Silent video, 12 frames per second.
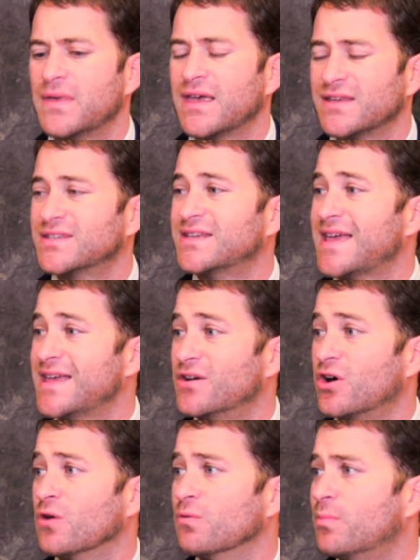extend
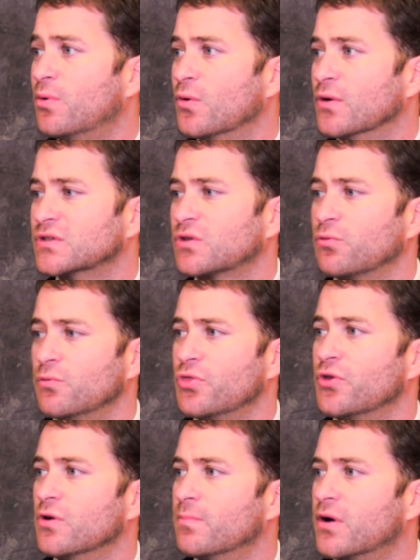our reports through
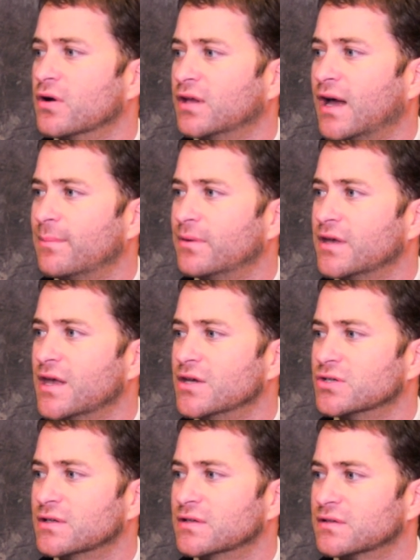third-party
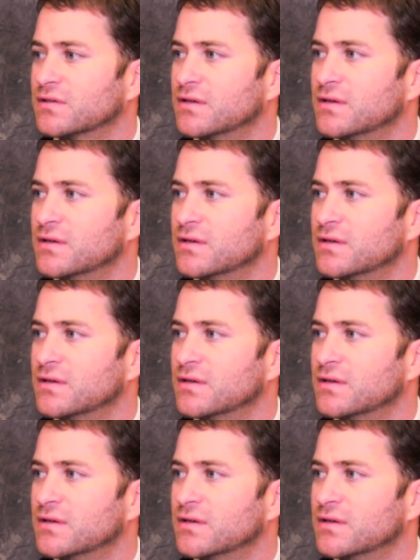applications.